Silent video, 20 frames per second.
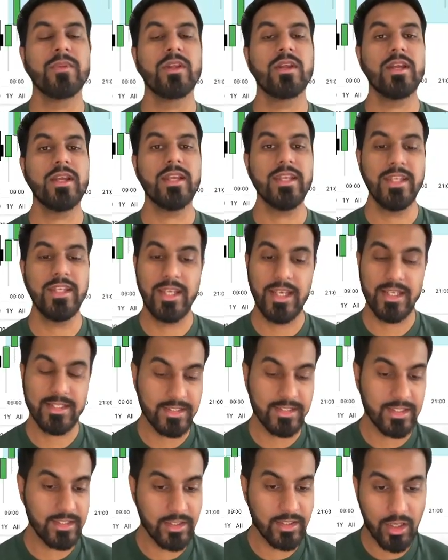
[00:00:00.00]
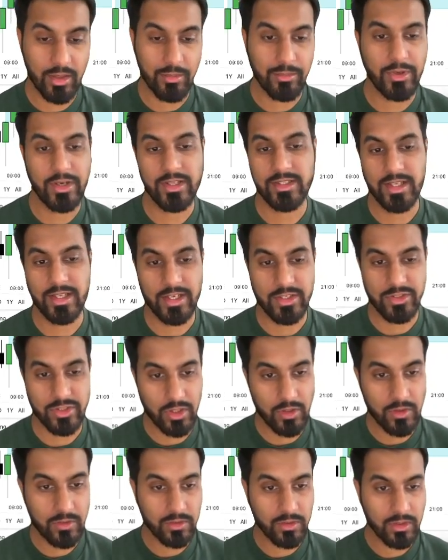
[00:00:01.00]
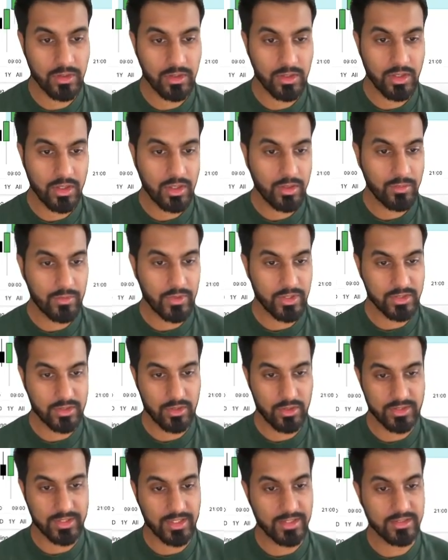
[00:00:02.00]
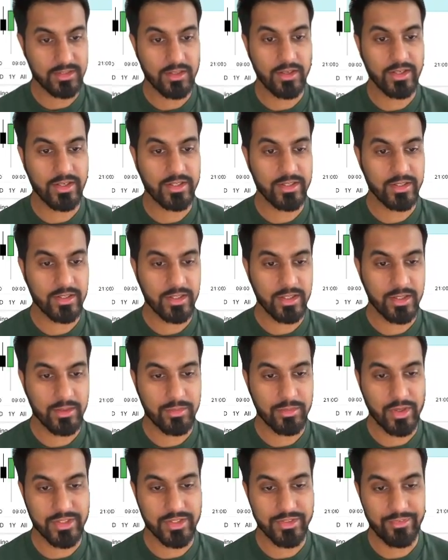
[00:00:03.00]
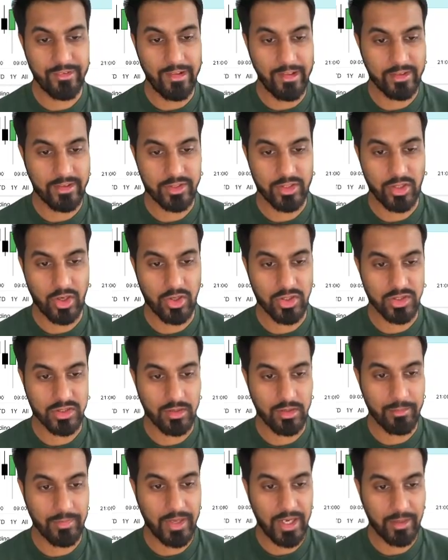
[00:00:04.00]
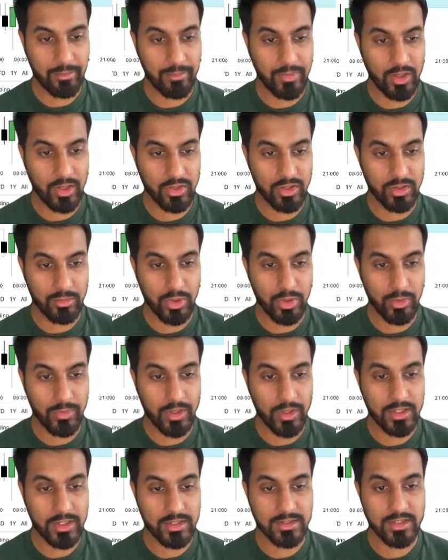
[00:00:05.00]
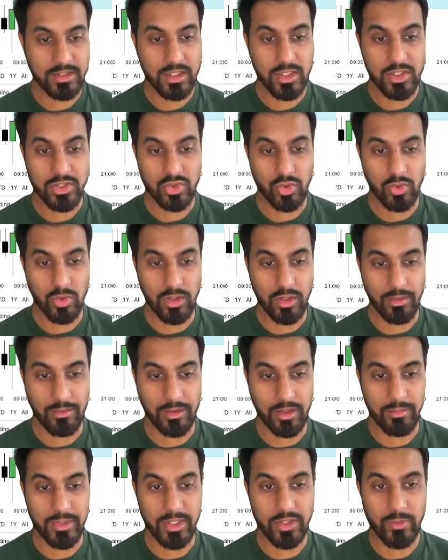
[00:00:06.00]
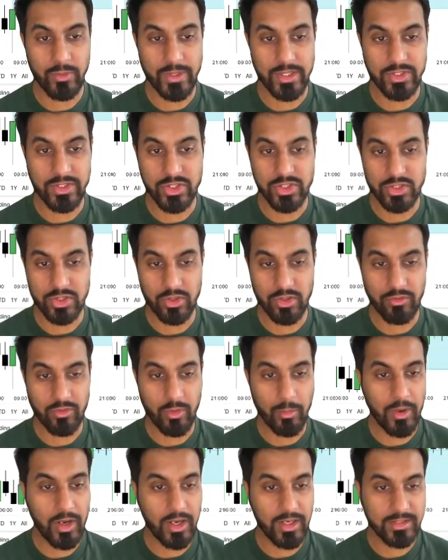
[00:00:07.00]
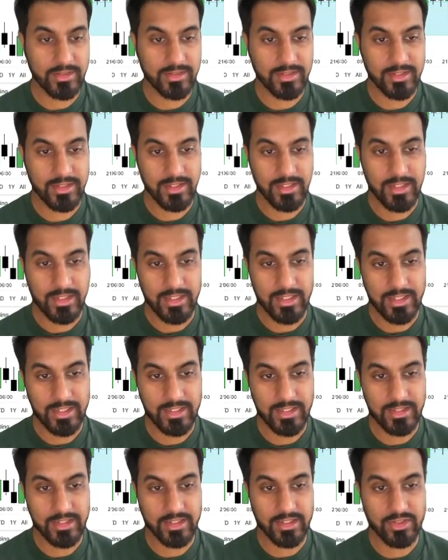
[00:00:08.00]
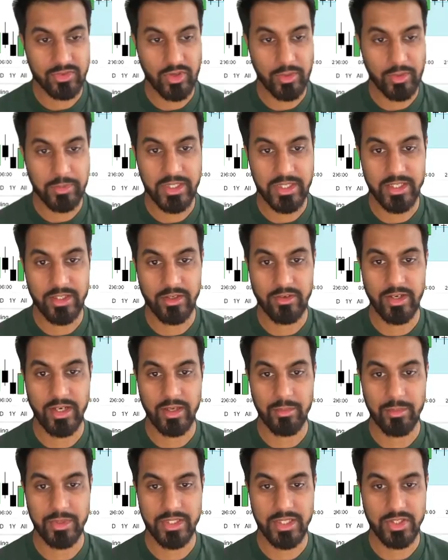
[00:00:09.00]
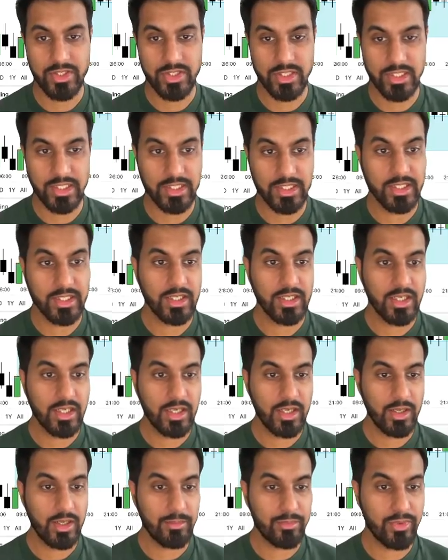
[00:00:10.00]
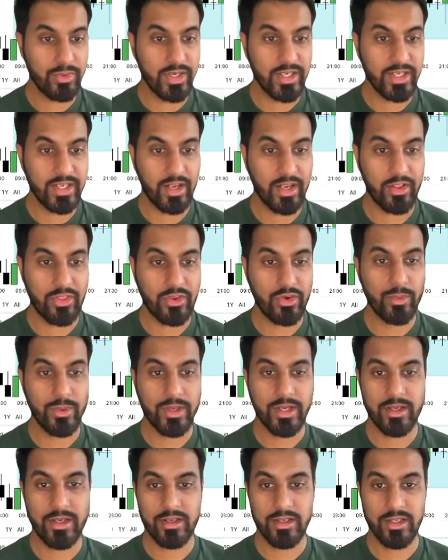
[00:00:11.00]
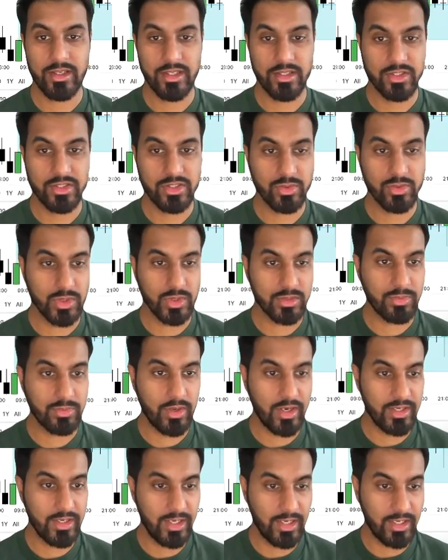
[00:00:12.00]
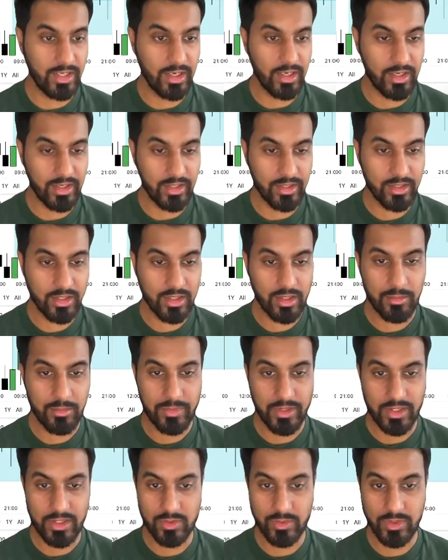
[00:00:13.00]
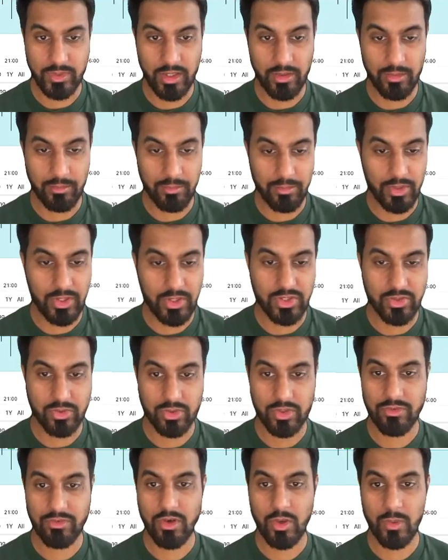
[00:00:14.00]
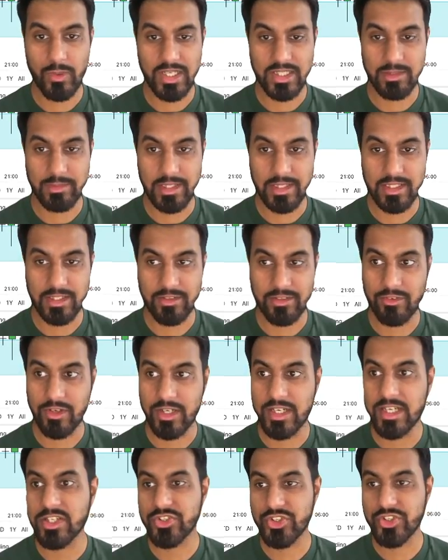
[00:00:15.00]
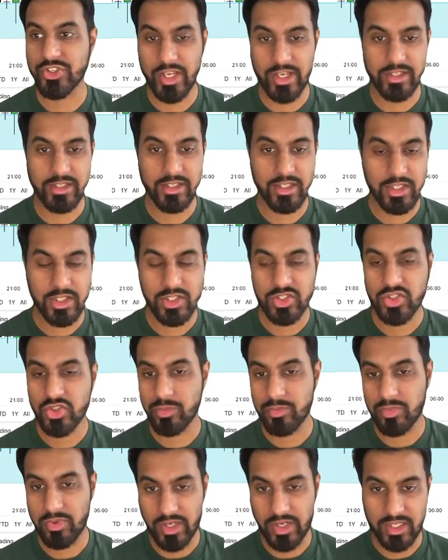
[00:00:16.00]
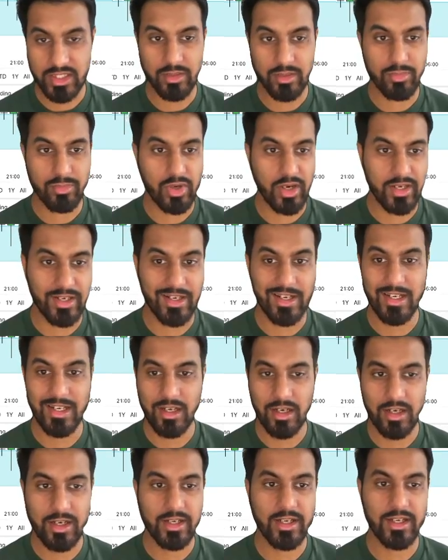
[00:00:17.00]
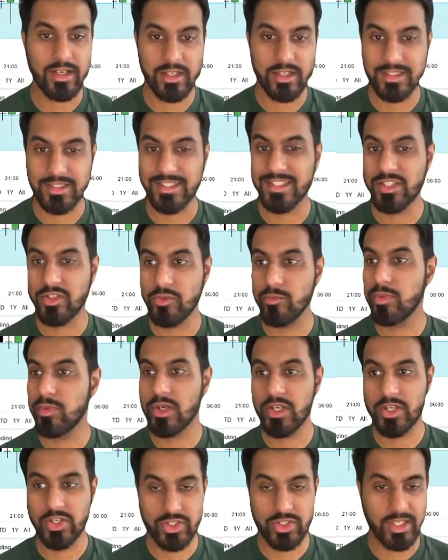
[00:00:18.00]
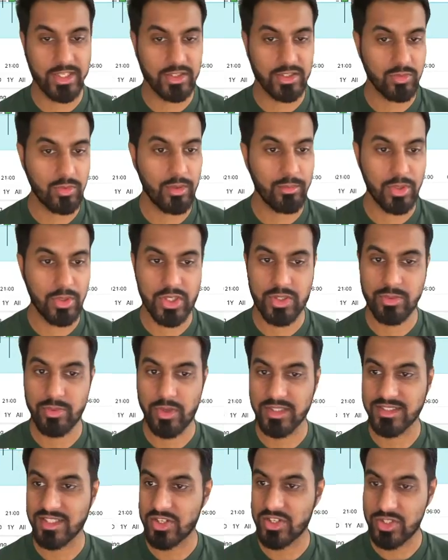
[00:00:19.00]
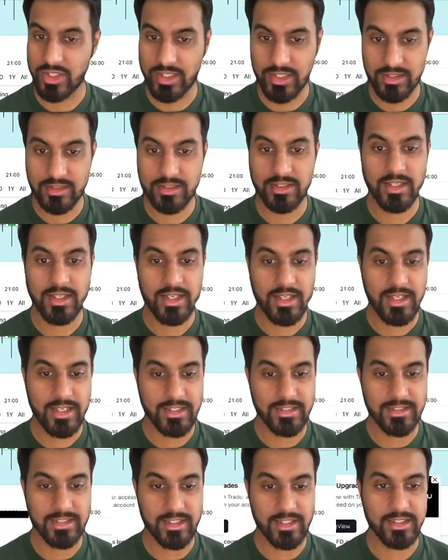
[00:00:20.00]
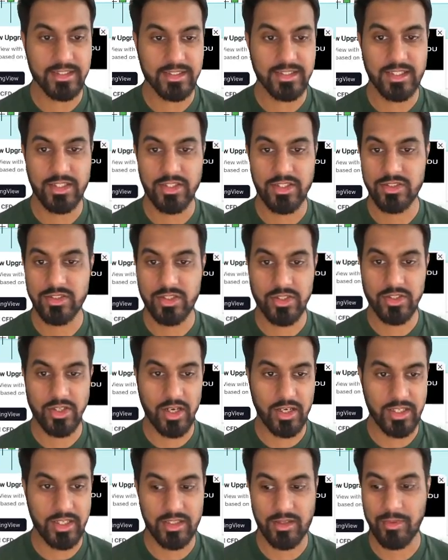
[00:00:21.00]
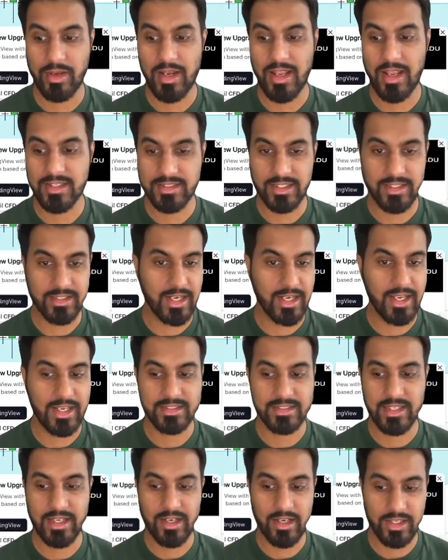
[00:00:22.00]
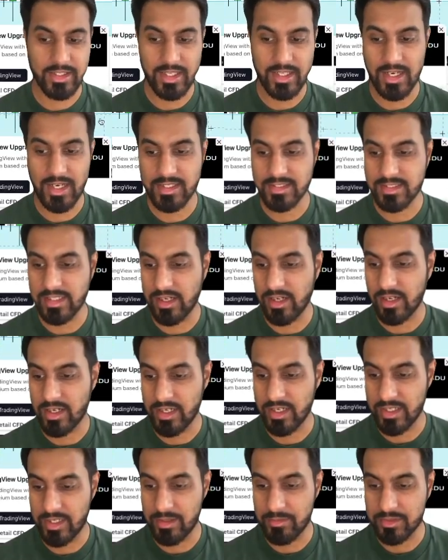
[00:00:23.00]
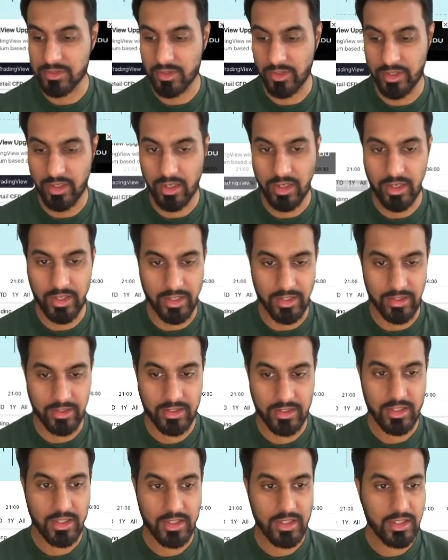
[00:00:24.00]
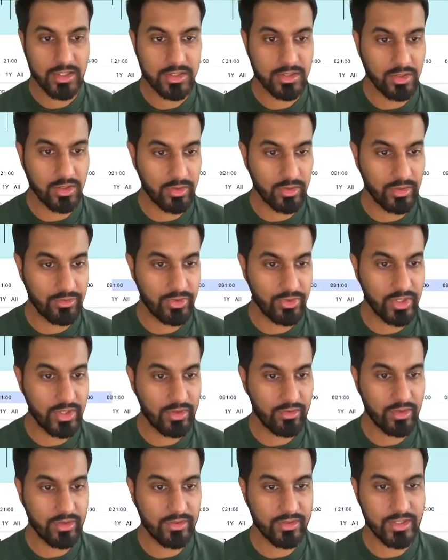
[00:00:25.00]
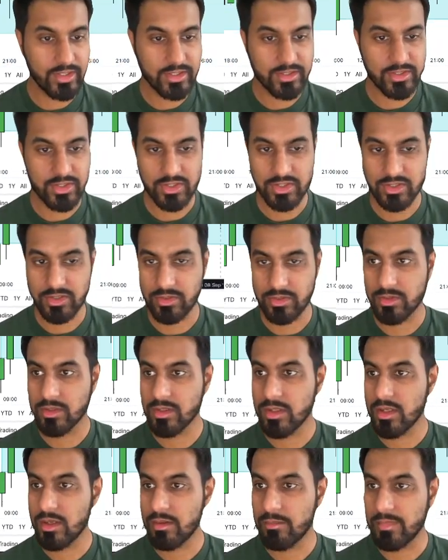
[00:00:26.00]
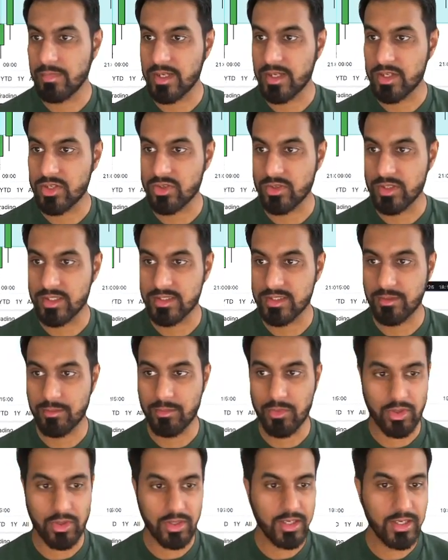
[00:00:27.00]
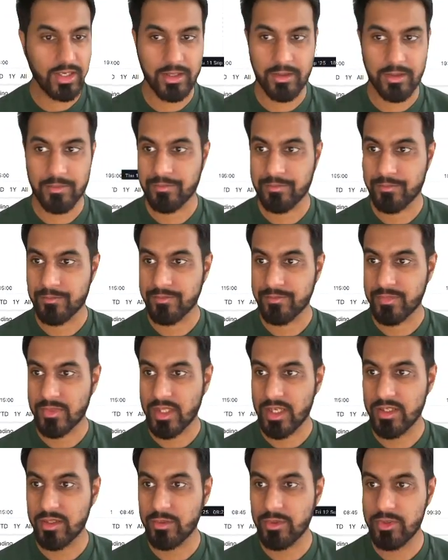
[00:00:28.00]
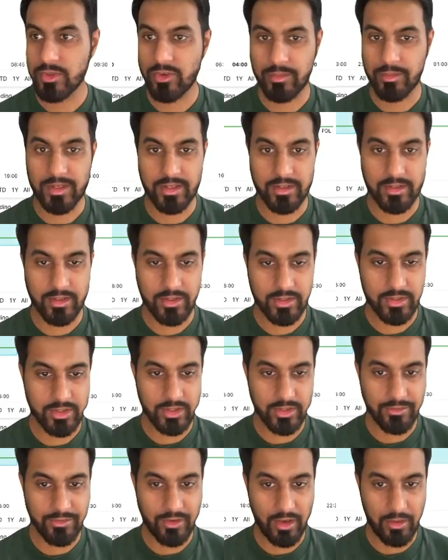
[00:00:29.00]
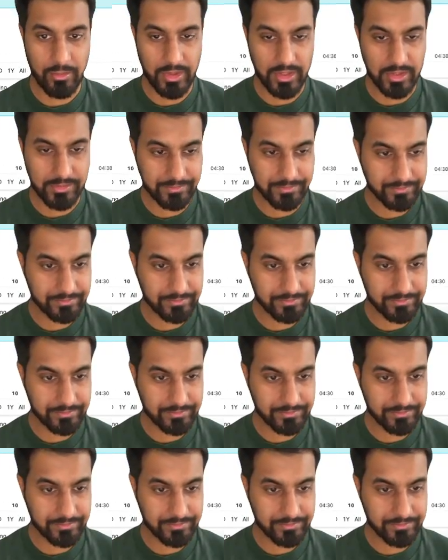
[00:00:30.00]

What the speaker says: ES did not break the Asia low. Price closed outside. Price failed to close back below the blue box. So all I'm going to be doing is just look for buys into this red PD array and potentially breaking through it towards prior daily high, because we are bullish order flow. We're expecting for each day to break the prior daily high and continue bullish. That's what bullish price action is it continues to target the last day high, the last day high, and keeps going higher. So if we get rid of this just to make sure it's more clear, and then we drop down to the 5 minute.